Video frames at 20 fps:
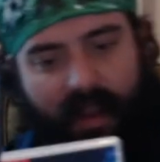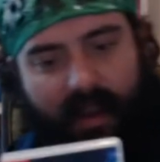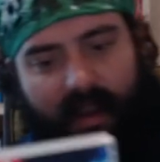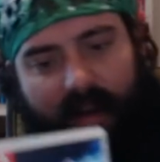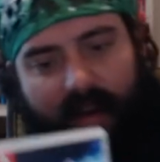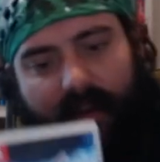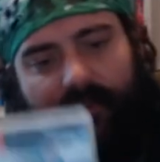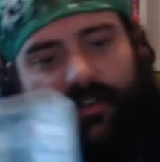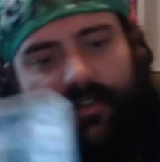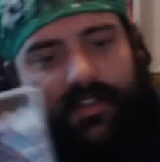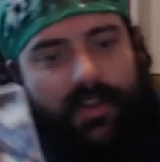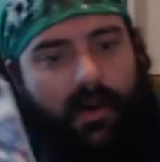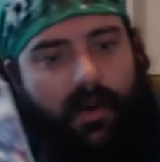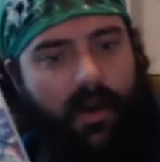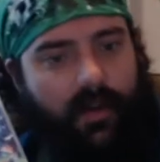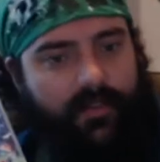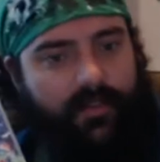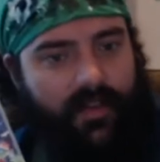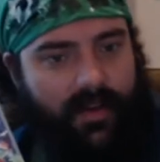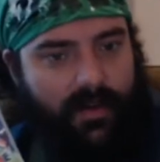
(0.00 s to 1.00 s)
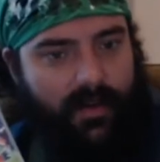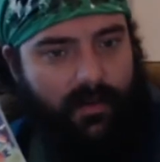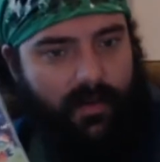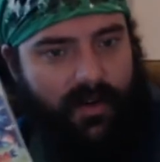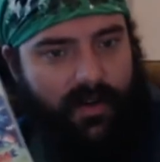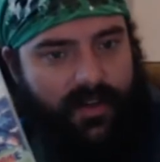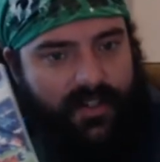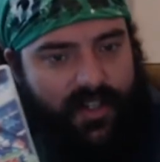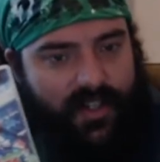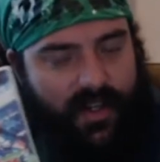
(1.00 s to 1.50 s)
every so often, and I
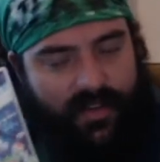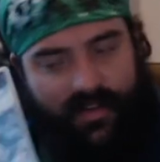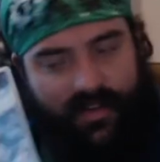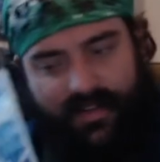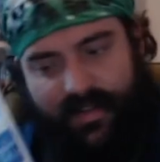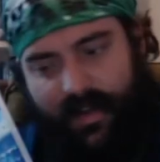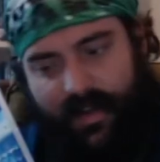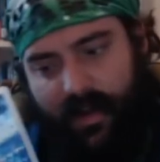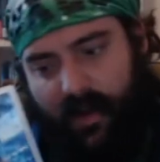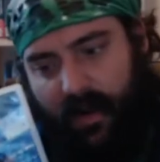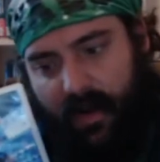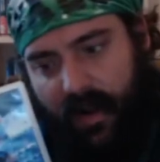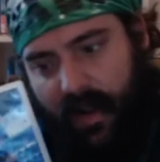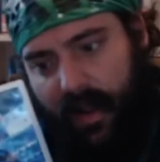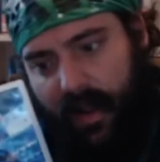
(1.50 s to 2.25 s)
wanted to check this out.